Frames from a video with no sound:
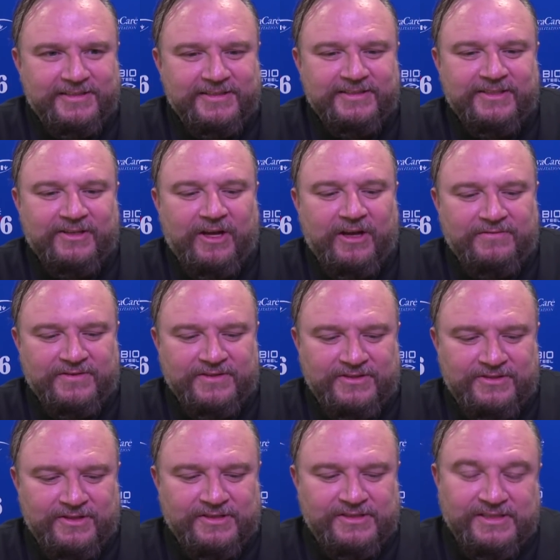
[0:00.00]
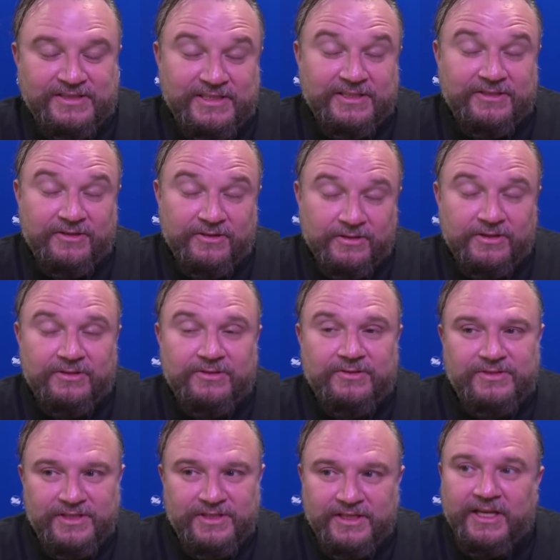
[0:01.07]
you know, often trust is easier to
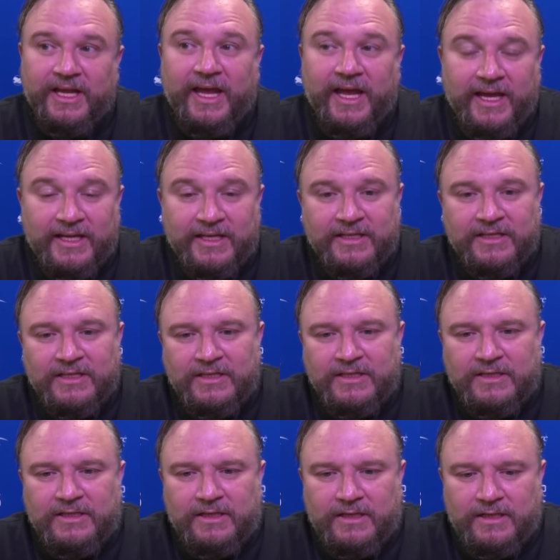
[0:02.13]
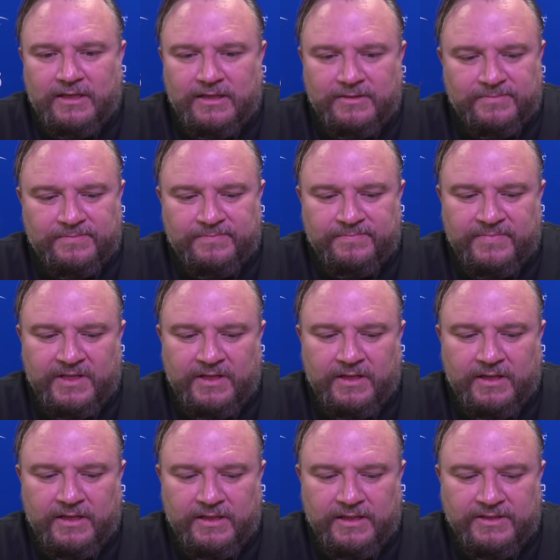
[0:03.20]
lose than gain. And
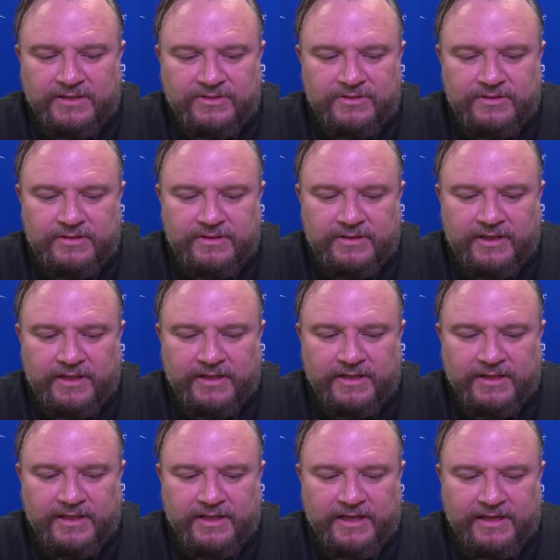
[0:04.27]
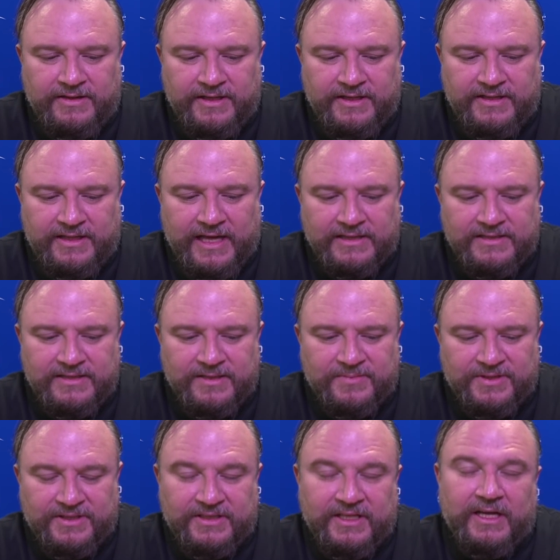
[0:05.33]
I think that's
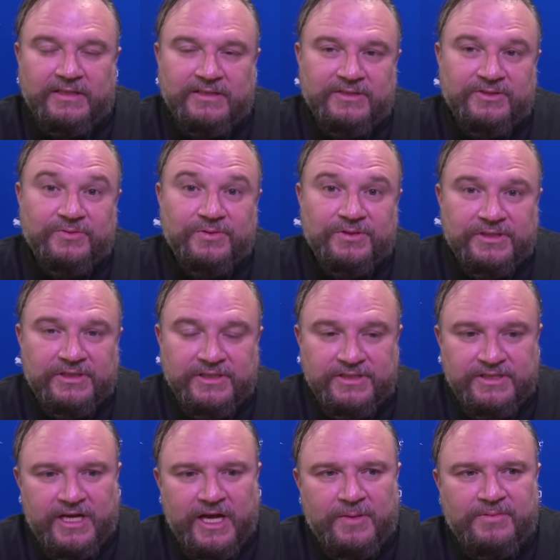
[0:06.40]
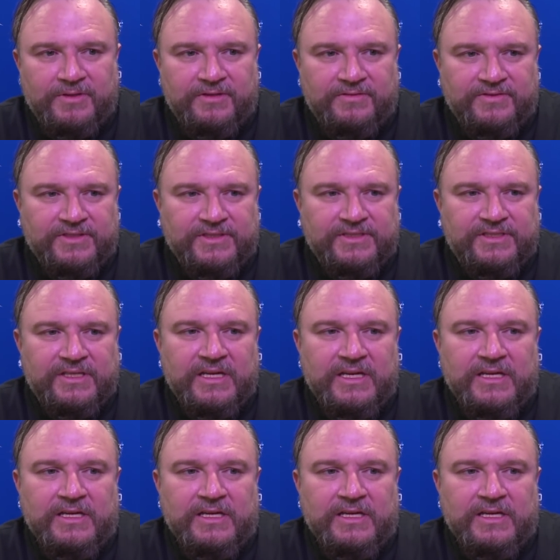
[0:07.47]
something Doc does a really good job of, is